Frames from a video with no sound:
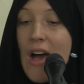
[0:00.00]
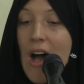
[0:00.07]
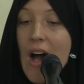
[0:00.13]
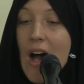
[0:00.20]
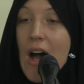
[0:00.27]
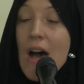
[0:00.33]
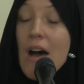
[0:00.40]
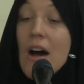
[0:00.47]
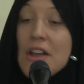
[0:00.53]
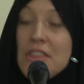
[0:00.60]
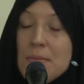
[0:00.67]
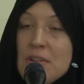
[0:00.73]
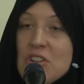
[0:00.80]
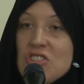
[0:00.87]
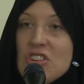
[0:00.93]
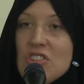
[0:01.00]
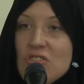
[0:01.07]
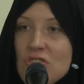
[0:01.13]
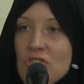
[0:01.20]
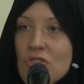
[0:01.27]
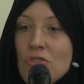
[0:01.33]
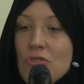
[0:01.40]
on the mission
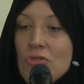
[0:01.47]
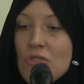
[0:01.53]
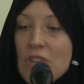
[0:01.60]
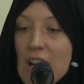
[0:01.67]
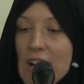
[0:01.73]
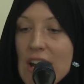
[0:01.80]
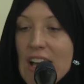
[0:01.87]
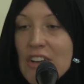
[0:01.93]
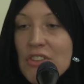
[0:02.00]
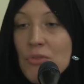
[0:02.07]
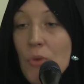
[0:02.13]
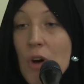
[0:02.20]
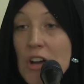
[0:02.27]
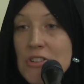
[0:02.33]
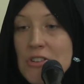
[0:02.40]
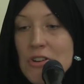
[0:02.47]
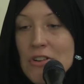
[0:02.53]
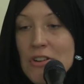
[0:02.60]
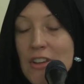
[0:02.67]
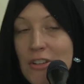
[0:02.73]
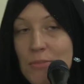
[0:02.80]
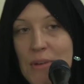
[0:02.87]
to collect
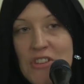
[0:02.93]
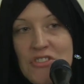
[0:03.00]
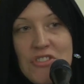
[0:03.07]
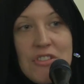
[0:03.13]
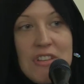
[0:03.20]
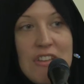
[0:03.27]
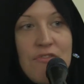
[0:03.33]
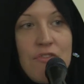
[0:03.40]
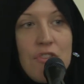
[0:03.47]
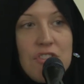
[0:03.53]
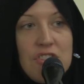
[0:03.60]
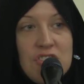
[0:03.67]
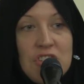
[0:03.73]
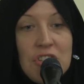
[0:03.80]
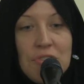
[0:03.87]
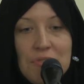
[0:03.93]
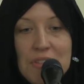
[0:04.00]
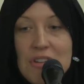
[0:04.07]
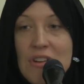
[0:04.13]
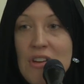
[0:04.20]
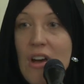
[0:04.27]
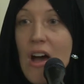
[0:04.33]
water, especially for the
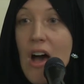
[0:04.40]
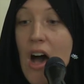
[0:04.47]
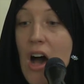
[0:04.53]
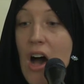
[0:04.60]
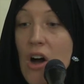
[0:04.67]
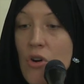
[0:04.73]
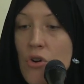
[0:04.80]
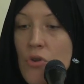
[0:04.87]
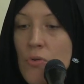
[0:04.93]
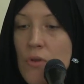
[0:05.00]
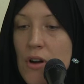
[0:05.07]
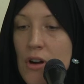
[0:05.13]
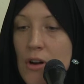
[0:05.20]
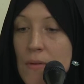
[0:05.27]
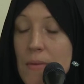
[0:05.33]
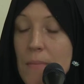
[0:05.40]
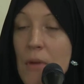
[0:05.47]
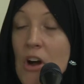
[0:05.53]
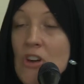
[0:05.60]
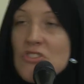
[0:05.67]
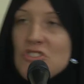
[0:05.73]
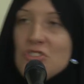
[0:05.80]
children who were
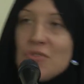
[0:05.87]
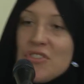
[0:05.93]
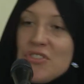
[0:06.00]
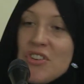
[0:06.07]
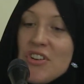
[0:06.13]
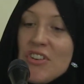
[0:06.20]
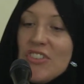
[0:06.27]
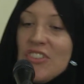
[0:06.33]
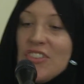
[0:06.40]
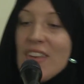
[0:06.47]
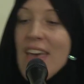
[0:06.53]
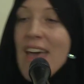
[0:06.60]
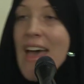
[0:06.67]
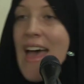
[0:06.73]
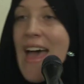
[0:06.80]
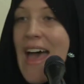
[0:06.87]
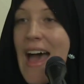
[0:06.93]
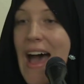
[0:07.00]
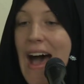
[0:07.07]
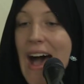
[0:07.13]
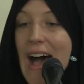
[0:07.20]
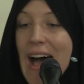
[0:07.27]
parched with thirst.
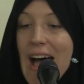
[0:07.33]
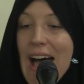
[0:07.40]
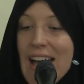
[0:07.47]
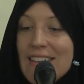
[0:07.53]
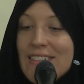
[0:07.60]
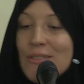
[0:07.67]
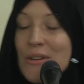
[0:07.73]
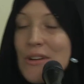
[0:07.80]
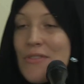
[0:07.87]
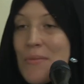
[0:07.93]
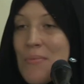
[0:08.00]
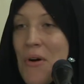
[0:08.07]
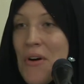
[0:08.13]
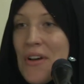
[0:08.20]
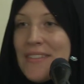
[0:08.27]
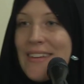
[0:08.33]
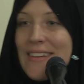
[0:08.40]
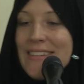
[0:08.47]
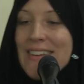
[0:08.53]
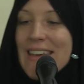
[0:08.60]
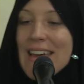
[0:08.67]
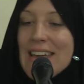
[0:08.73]
As one of the poets
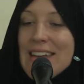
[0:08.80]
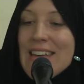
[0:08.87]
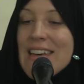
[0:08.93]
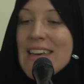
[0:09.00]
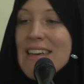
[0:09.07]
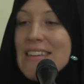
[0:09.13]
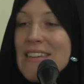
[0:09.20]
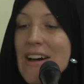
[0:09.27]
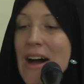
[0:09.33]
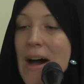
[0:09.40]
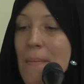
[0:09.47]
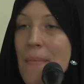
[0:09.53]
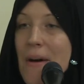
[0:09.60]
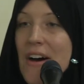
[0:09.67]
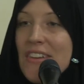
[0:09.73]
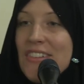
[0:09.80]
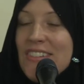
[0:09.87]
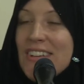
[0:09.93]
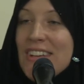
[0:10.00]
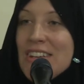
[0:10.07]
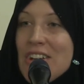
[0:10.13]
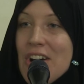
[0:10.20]
has said, Ya
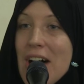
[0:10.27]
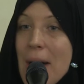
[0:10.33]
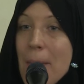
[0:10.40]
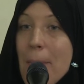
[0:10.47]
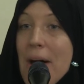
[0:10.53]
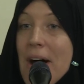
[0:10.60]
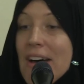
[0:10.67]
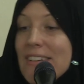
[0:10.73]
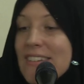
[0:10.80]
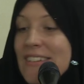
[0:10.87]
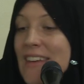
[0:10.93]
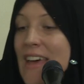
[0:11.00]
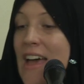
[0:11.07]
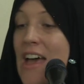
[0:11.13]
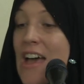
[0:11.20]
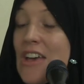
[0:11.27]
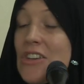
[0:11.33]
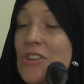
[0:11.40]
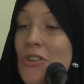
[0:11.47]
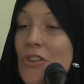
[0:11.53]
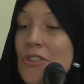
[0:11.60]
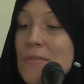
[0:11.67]
Abbas, Ya Abbas,
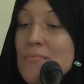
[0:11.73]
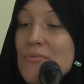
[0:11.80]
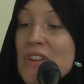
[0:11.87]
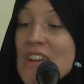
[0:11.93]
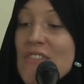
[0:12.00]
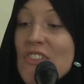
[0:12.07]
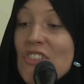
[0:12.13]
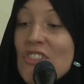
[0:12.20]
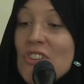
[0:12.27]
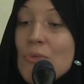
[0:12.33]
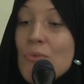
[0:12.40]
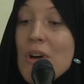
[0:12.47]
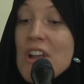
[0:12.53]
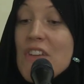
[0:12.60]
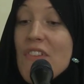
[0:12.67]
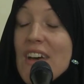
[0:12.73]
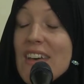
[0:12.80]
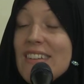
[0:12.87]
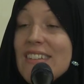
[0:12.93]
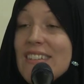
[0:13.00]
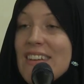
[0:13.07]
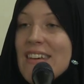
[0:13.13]
you're the bravest one of
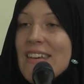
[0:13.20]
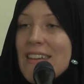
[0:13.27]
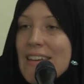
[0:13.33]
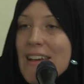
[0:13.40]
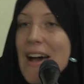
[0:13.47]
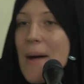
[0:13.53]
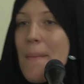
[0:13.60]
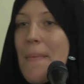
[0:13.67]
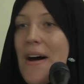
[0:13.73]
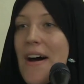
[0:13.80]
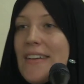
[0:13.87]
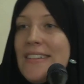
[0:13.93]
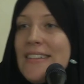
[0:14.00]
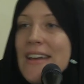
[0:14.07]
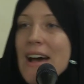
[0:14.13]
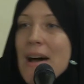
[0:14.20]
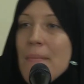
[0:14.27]
us. Ya Abbas,